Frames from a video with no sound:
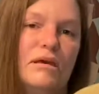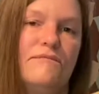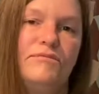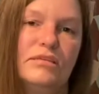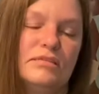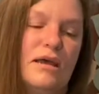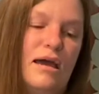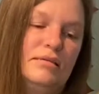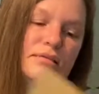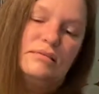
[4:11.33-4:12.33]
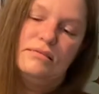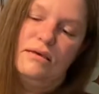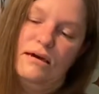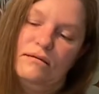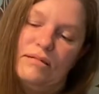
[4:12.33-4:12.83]
It fits nice. It's
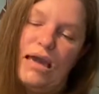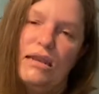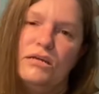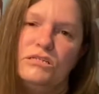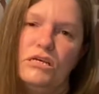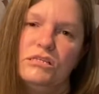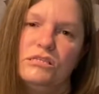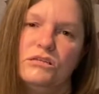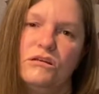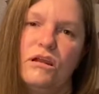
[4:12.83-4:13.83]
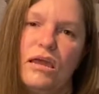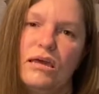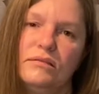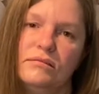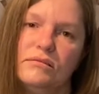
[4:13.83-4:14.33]
it kind of adjusts to your
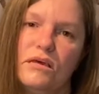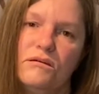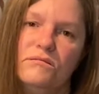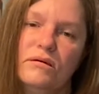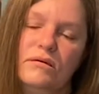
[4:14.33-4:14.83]
head. So